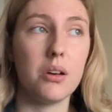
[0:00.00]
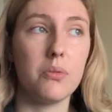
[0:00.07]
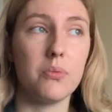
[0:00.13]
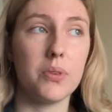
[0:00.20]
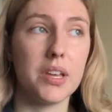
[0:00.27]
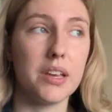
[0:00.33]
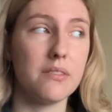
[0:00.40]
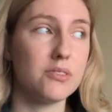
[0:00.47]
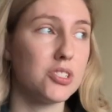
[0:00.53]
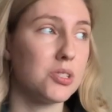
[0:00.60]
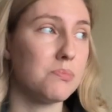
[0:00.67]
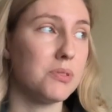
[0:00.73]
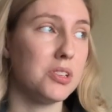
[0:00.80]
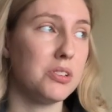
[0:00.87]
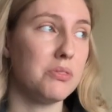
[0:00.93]
we have just
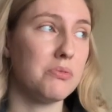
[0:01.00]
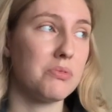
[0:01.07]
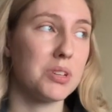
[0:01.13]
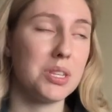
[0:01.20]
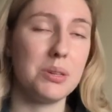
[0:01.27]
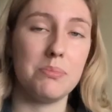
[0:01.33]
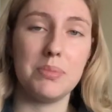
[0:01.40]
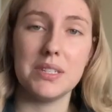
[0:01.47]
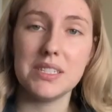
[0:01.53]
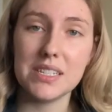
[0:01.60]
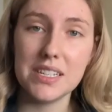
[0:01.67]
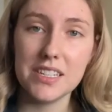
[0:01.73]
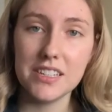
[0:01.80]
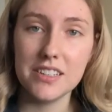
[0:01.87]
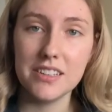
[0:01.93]
been really
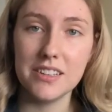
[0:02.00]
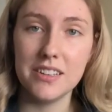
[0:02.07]
busy.